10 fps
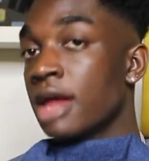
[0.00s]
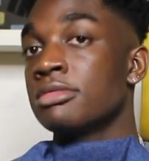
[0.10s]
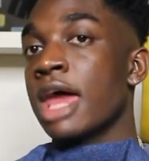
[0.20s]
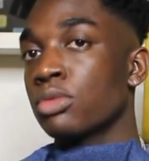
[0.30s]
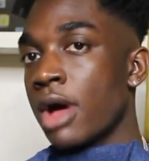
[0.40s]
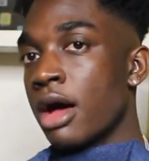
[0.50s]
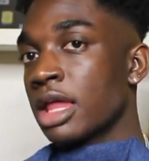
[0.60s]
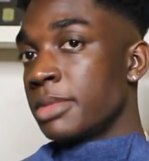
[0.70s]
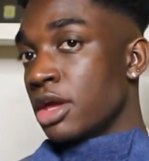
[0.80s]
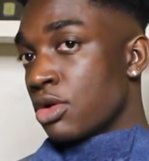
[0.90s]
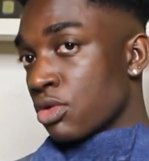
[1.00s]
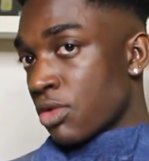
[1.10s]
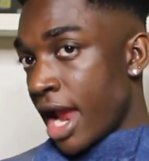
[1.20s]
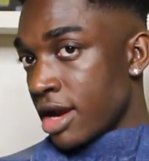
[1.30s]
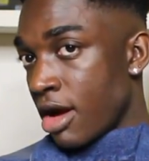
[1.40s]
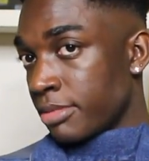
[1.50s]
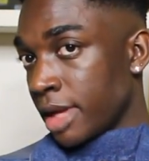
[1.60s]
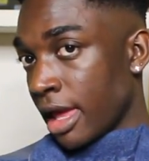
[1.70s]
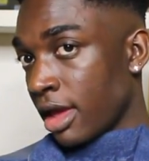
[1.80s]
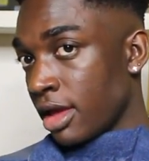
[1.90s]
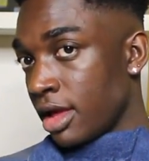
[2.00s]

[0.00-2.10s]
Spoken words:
Not well, I mean great on me.